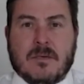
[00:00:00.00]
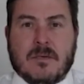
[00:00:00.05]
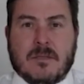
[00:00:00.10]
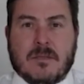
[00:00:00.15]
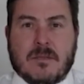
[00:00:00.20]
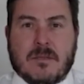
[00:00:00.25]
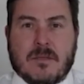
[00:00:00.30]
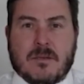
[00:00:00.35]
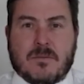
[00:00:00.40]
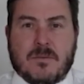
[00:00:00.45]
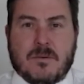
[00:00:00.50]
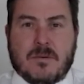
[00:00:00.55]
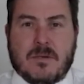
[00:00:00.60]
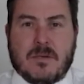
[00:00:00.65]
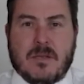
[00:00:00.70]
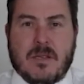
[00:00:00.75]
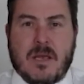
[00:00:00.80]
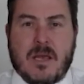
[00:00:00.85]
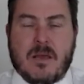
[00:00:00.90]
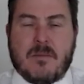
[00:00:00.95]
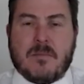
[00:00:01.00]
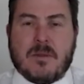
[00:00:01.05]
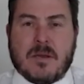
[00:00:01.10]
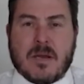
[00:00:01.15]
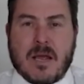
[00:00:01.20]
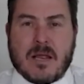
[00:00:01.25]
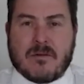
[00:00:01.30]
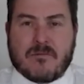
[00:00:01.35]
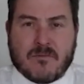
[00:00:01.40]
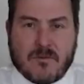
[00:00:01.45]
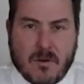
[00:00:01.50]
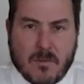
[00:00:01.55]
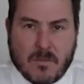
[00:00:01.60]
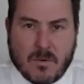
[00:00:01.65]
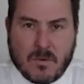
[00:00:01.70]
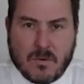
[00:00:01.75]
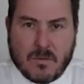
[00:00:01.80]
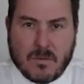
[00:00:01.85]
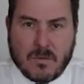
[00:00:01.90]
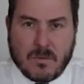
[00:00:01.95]
that would emanate from
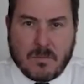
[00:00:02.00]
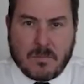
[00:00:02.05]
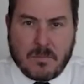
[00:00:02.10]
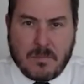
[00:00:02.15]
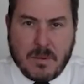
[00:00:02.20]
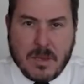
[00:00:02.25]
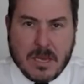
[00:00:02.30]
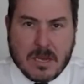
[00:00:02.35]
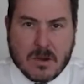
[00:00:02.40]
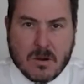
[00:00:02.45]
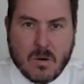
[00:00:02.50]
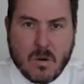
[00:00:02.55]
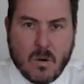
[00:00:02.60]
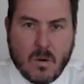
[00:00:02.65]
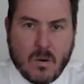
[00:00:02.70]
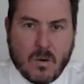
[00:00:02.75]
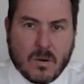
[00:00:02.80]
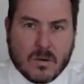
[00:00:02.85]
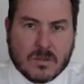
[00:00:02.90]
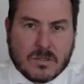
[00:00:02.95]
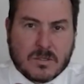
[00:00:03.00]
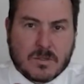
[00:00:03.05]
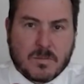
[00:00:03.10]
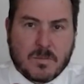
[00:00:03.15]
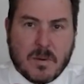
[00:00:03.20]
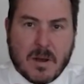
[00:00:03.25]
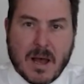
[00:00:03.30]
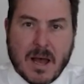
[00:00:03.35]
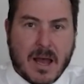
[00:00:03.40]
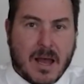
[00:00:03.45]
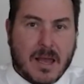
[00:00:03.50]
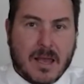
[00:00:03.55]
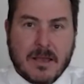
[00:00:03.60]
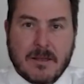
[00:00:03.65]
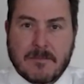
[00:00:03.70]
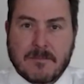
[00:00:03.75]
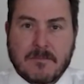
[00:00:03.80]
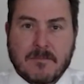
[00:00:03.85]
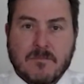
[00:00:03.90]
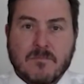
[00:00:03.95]
or be caused by
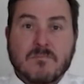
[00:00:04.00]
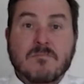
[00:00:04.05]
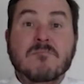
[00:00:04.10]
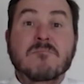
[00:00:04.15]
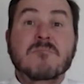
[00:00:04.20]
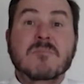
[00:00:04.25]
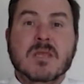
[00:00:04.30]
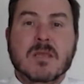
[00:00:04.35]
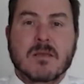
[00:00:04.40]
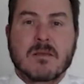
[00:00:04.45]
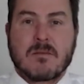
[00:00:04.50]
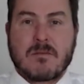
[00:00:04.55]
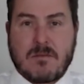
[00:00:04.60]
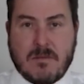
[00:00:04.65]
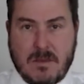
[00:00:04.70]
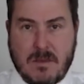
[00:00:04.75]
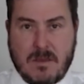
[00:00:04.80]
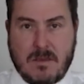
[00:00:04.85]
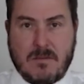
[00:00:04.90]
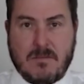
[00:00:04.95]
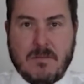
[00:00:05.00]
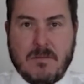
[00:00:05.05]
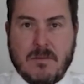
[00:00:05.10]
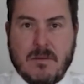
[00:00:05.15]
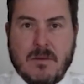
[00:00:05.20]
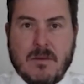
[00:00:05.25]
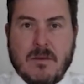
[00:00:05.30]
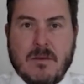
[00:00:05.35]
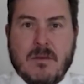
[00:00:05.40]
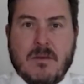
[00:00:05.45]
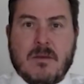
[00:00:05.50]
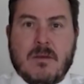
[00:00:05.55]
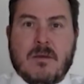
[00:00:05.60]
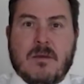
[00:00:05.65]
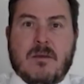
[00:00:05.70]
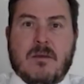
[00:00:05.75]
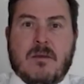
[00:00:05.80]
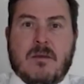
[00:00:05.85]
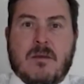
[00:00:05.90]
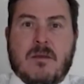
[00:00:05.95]
the
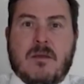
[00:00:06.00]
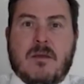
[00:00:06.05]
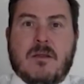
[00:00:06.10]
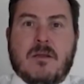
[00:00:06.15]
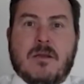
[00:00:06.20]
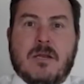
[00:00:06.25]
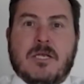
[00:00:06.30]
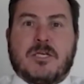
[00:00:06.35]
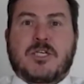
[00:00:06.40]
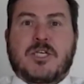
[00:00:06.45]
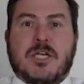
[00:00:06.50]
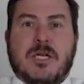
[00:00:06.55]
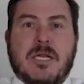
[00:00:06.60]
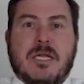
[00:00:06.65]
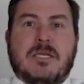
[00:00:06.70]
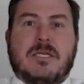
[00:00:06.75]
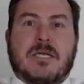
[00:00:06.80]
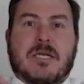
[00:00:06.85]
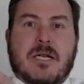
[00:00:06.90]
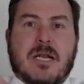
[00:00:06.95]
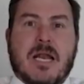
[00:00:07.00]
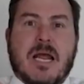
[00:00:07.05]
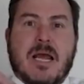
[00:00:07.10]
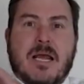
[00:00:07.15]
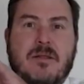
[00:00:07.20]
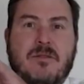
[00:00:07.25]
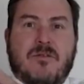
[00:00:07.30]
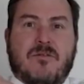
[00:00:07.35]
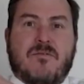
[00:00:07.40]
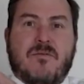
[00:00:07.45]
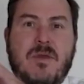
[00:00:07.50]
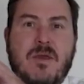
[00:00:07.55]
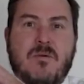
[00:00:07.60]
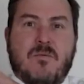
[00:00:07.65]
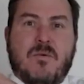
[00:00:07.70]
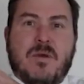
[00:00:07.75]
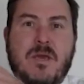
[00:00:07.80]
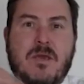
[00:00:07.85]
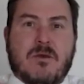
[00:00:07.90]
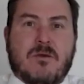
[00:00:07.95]
initially declared
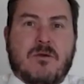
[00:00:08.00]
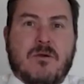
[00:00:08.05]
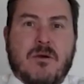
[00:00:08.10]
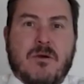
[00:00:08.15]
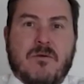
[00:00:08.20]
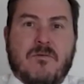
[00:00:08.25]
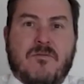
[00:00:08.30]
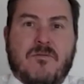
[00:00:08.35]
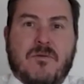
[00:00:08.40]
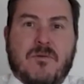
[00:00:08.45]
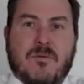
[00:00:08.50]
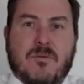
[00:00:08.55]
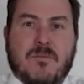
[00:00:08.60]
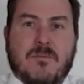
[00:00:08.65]
3-week curfew.